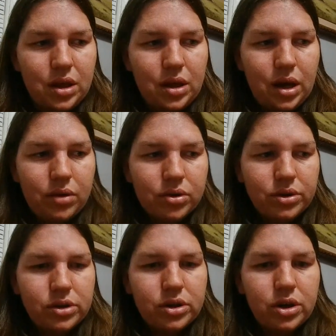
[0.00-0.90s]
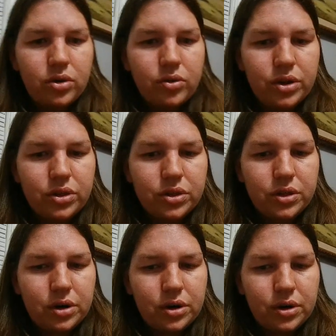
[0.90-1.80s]
I was going to go with
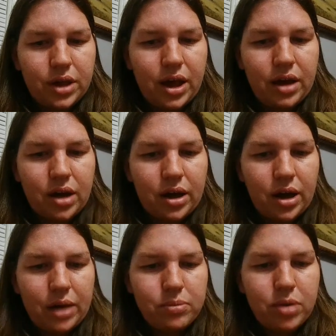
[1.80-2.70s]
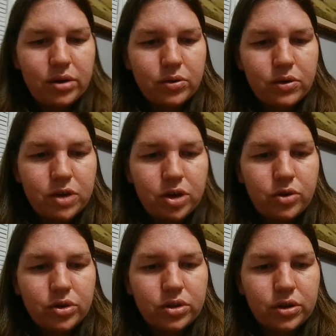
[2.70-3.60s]
they had a better review
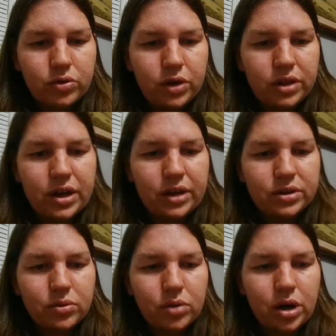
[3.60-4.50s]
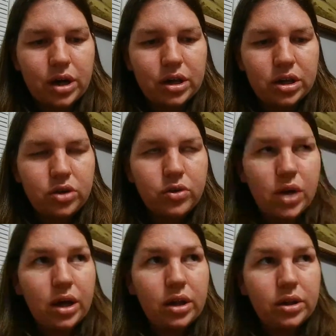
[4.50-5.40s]
with the 3000 watt
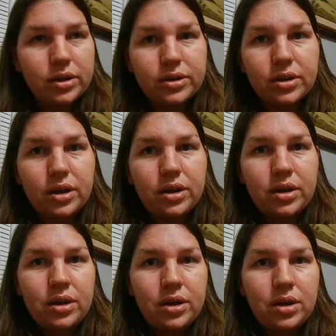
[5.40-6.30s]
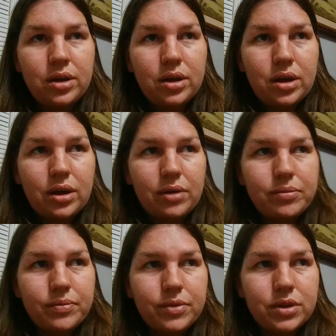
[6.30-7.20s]
UL listed,
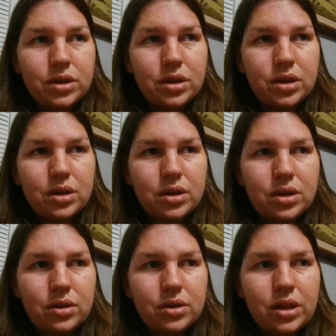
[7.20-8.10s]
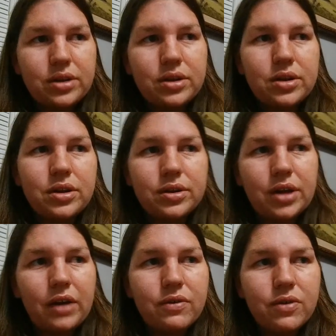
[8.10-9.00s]
um, that's
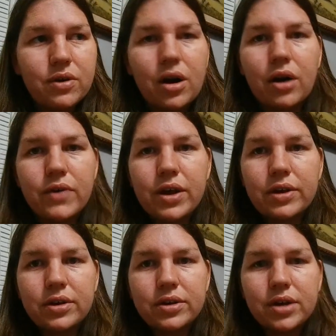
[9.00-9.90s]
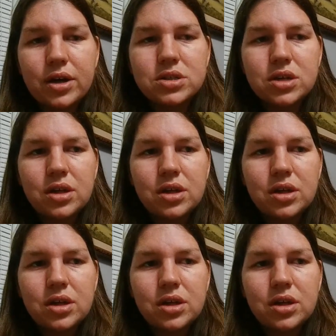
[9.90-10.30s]
designed for RVs and such.